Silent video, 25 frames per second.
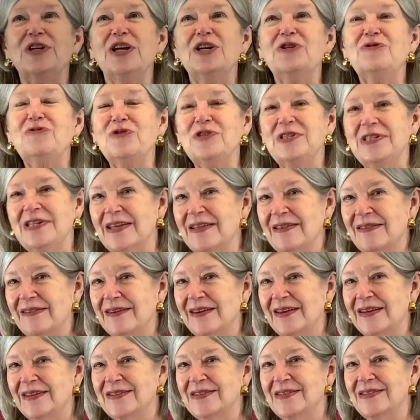interesting
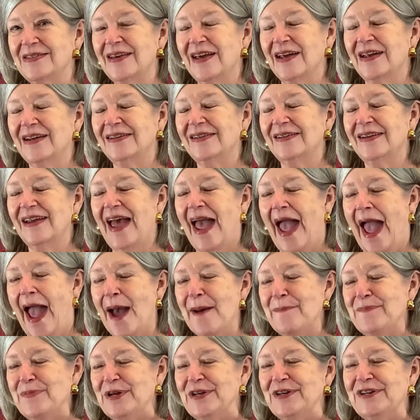things that
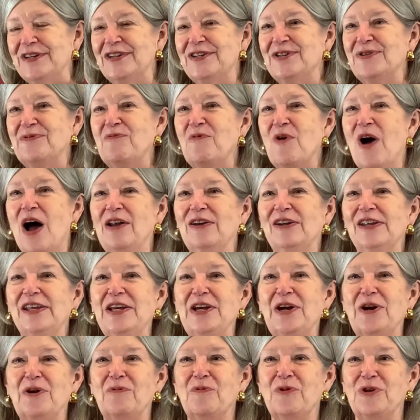happened while
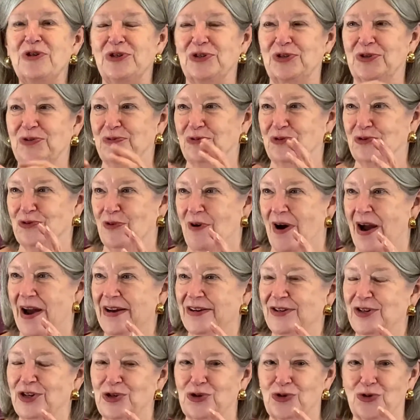Leah was
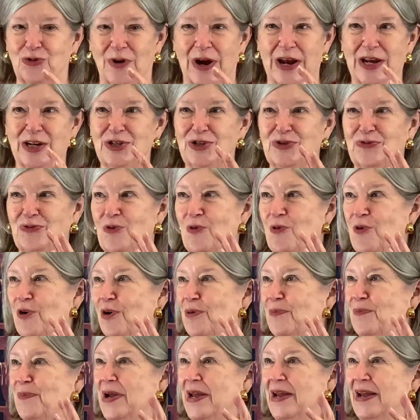trying to
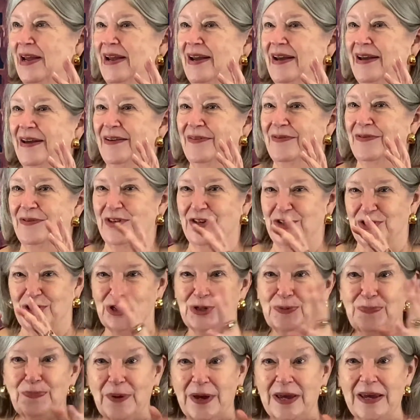transform
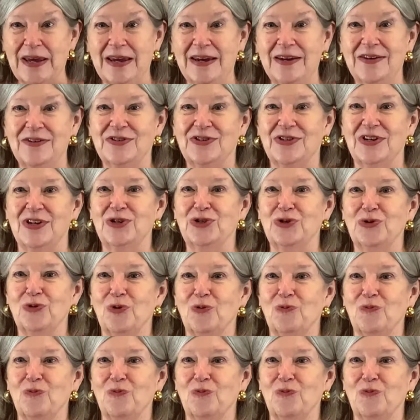this space into a